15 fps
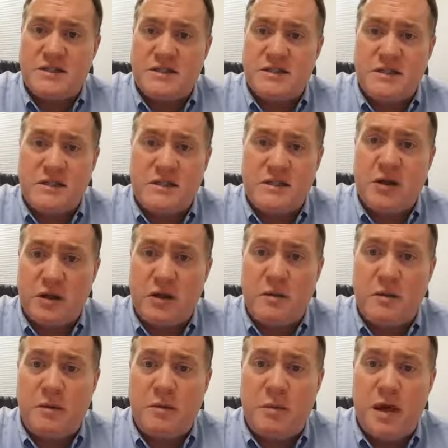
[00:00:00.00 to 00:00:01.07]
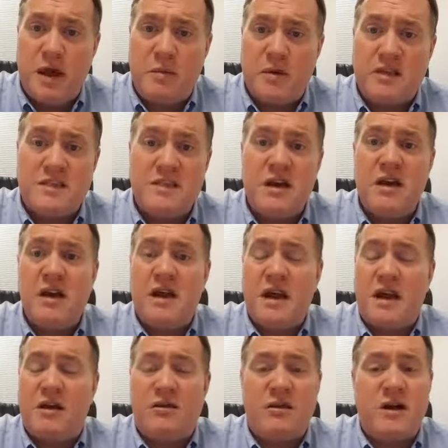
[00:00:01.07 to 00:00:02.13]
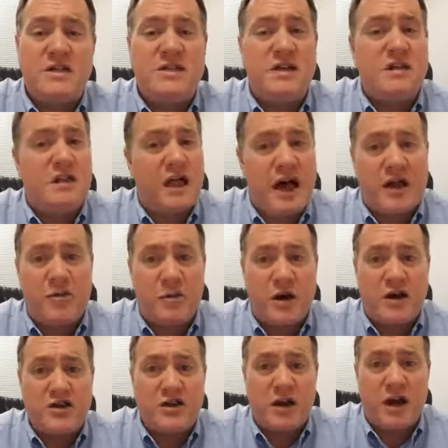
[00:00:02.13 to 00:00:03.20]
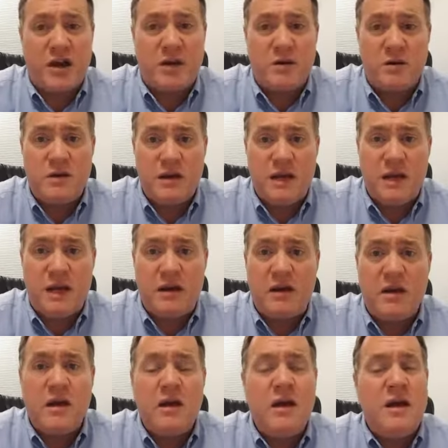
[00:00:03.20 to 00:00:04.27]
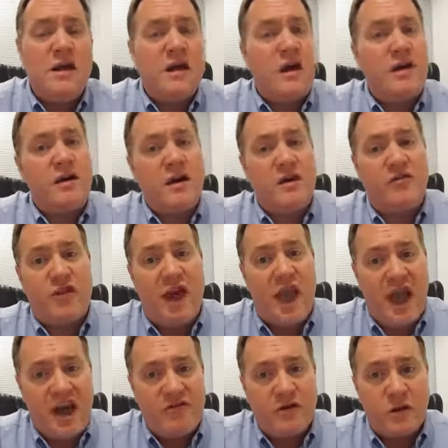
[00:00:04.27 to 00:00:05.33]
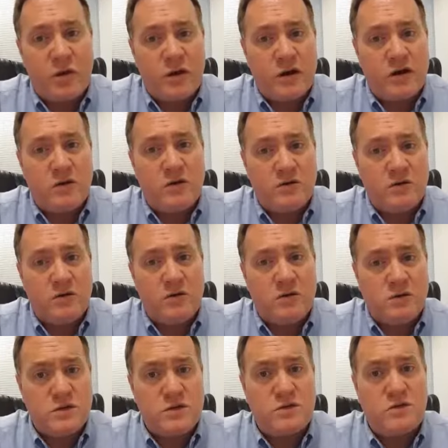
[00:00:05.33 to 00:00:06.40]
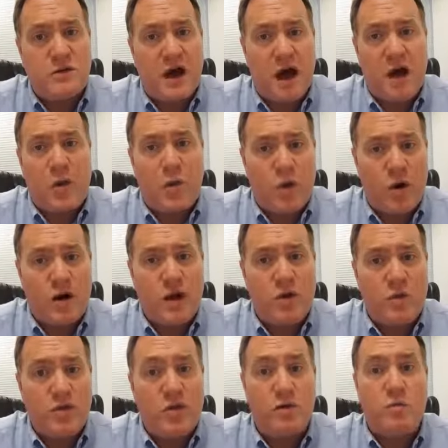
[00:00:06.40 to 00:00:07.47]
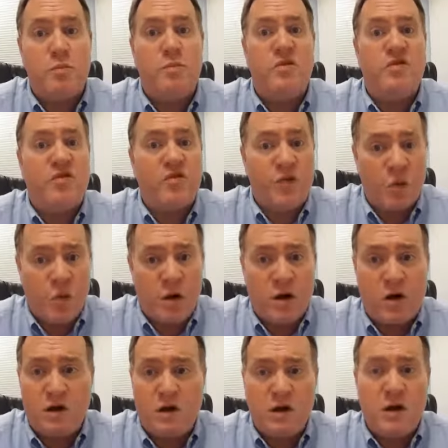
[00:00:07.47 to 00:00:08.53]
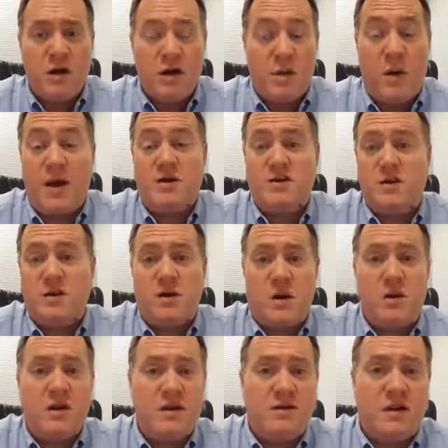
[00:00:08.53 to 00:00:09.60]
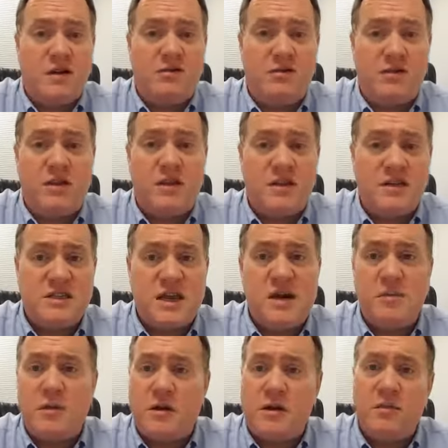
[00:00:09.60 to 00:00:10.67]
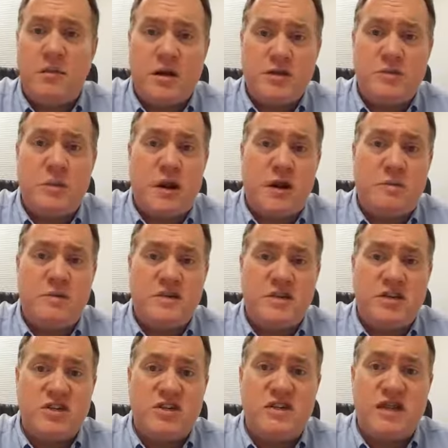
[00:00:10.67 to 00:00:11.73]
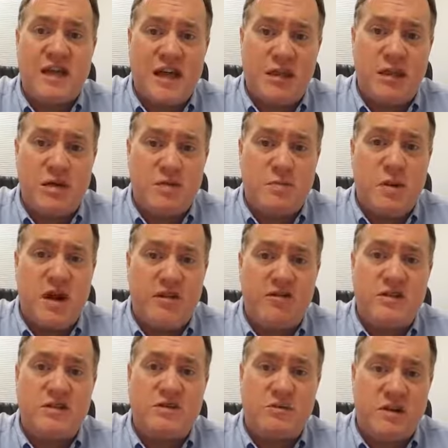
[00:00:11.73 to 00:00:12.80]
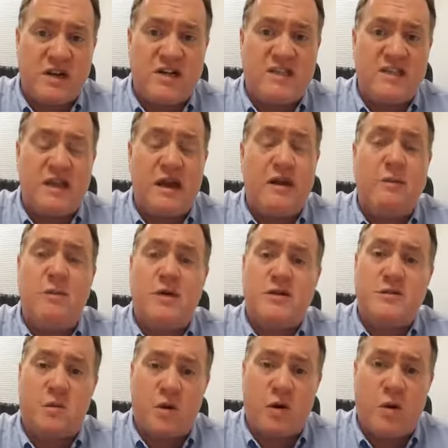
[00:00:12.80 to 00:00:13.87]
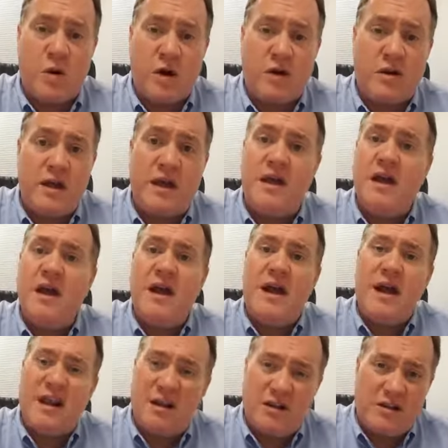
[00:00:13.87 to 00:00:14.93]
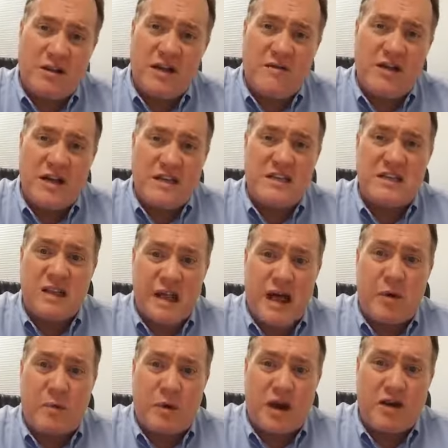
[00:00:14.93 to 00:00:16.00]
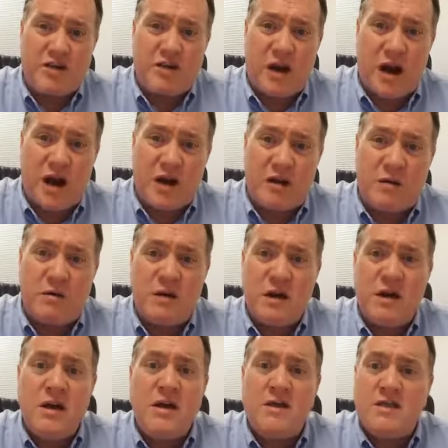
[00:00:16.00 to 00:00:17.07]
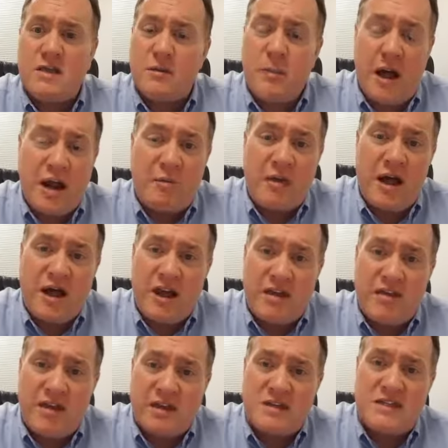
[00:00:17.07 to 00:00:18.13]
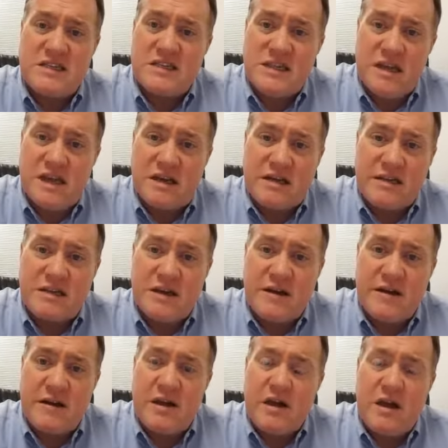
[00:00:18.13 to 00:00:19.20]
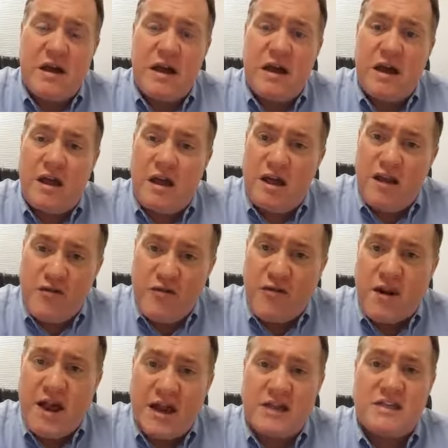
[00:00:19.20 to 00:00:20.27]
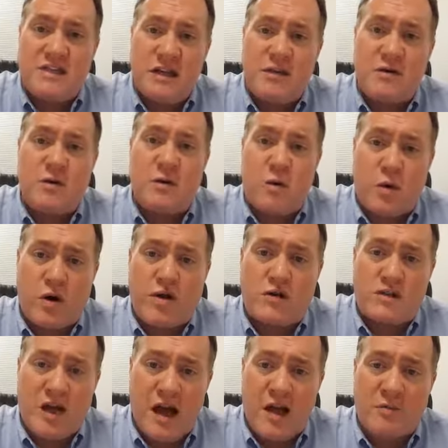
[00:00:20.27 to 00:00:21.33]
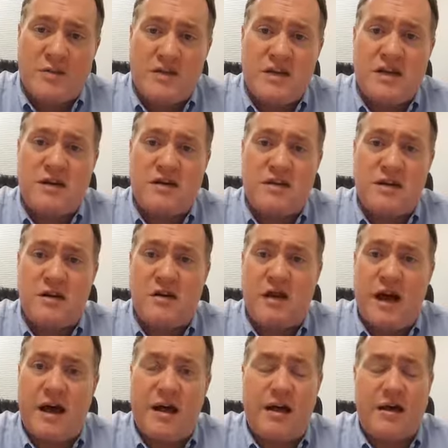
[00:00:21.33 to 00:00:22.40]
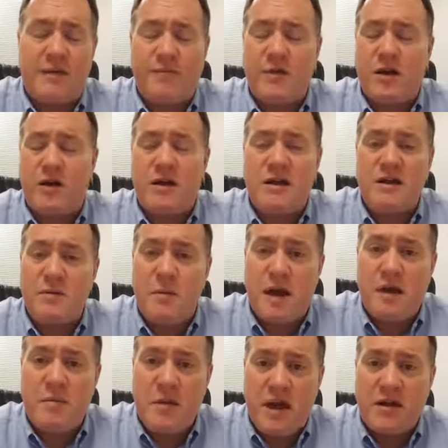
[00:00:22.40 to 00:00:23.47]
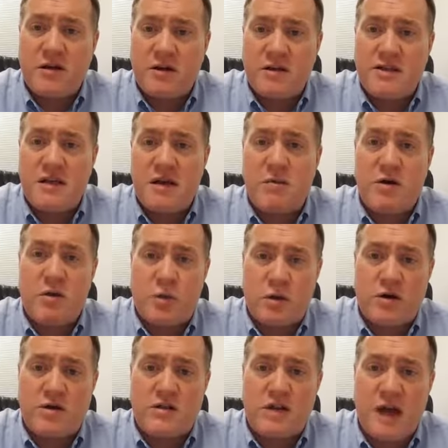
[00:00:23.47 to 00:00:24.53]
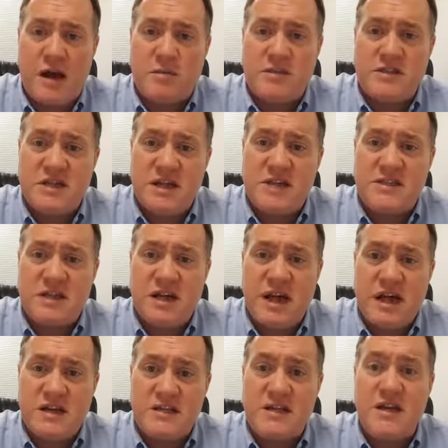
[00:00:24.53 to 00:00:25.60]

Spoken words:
disability payments, and it creates a lot of pressure on you indeed. Now, if you have a lawyer who's working with you before you actually go in for the exam, you're in a much better position to get those benefits reinstated much more quickly, and it alleviates a lot of pressure on you. So the bottom line on things is this. If you're getting sent to a workers' compensation or an independent medical exam in a workers' compensation case,